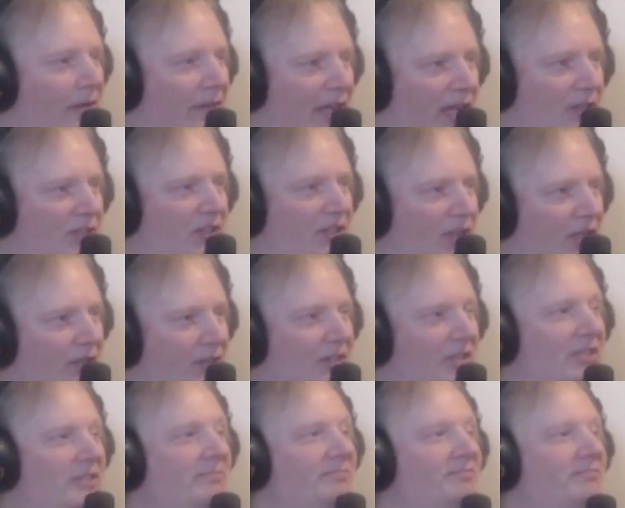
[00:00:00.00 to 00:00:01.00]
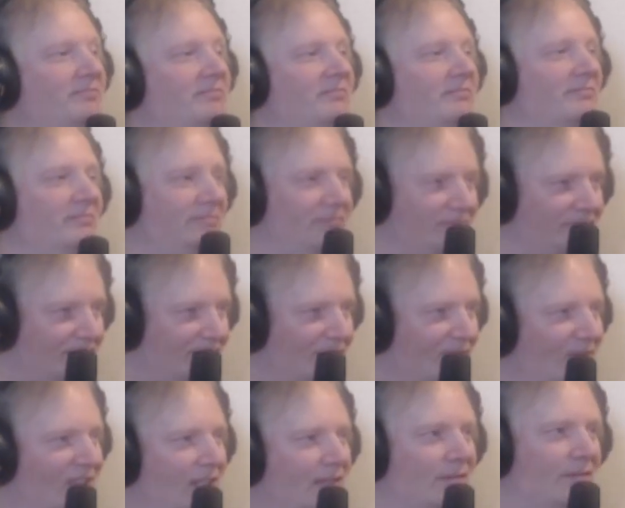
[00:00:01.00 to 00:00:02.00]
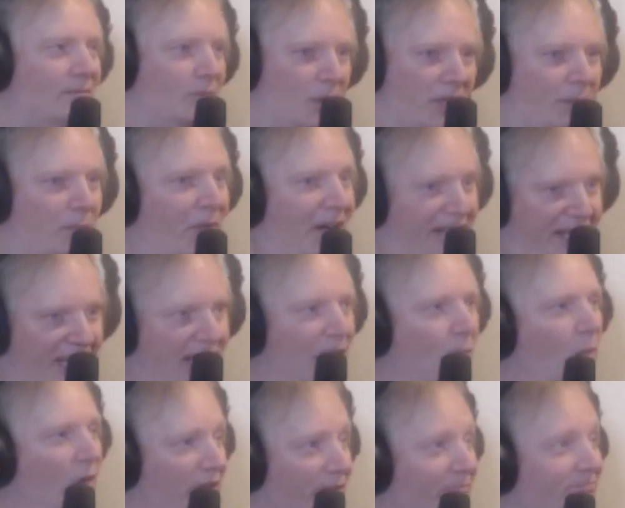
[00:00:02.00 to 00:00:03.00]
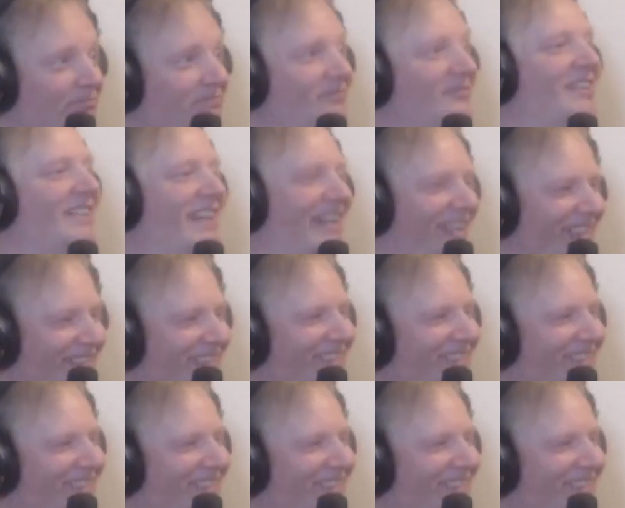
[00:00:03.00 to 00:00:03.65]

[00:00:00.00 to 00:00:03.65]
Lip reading: $1,000 with money I won. Yeah,